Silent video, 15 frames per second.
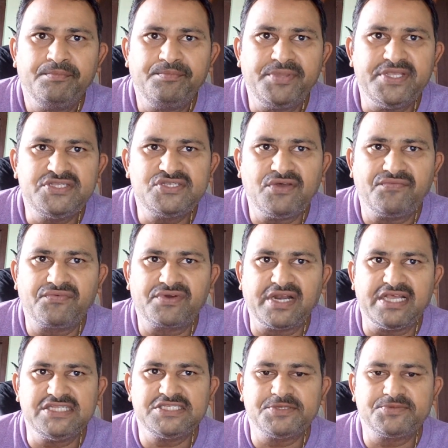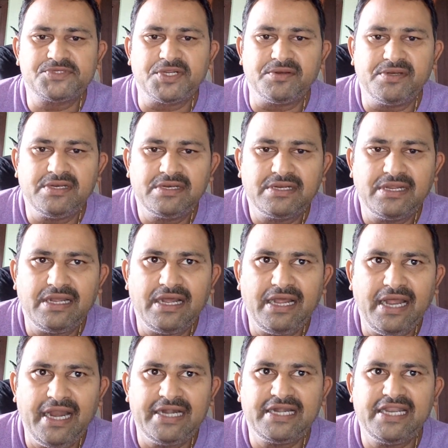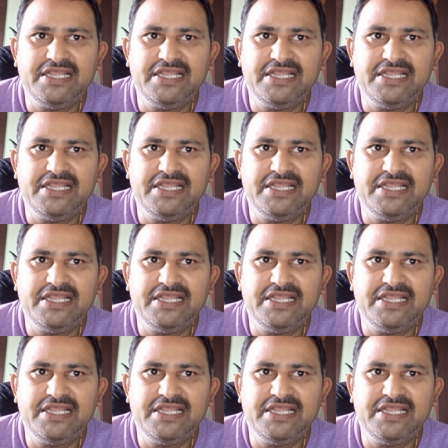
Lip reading: piece of transcription at